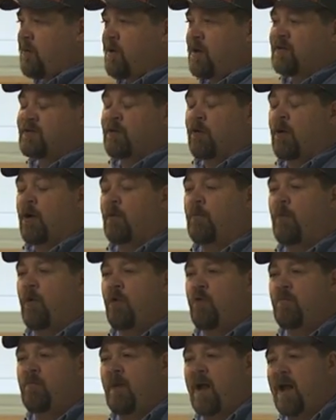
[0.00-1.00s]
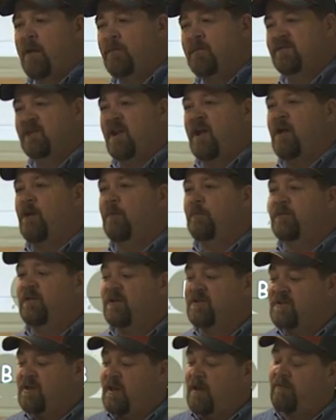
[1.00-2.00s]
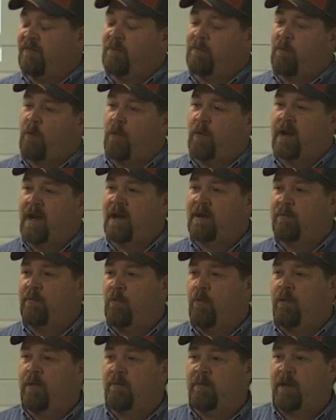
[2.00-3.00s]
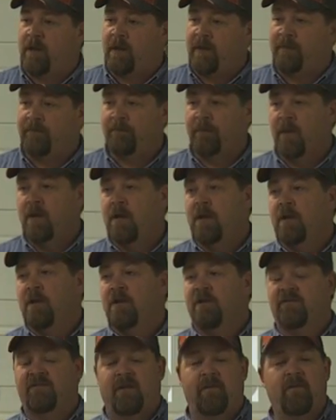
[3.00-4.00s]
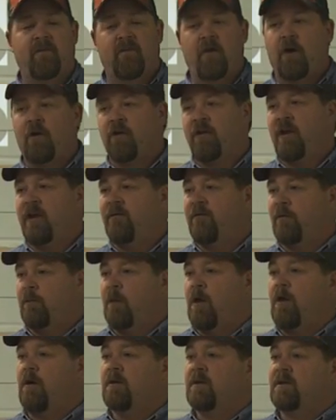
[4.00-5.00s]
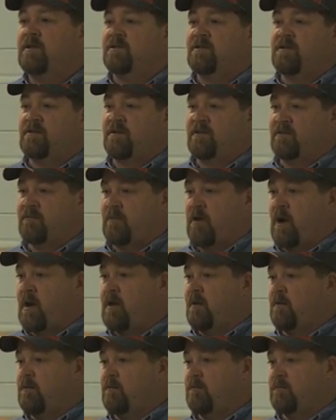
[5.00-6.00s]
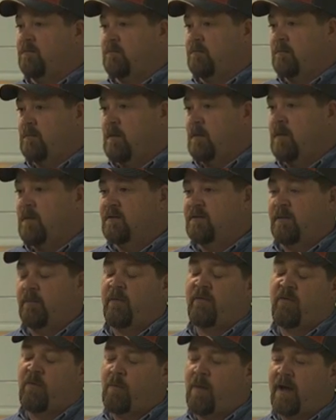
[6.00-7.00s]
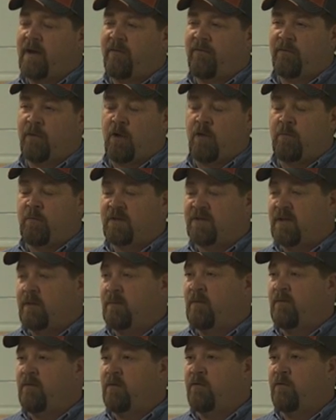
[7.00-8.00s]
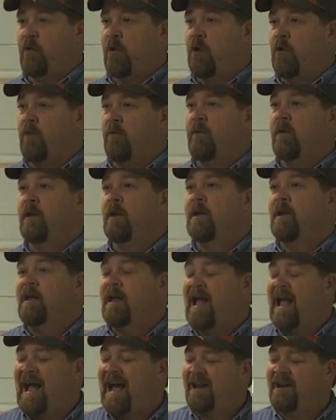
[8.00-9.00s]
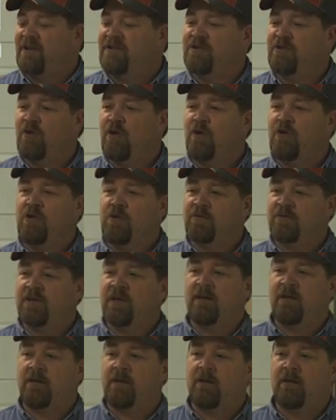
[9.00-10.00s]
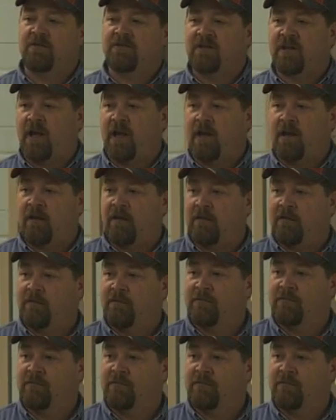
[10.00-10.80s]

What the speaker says: does, or our roadmap, is it helps us get from point A to point B. Some of y'all came from long distances, right? Some of you might have flown, but some of you drove. How did you know you was getting close to Ada?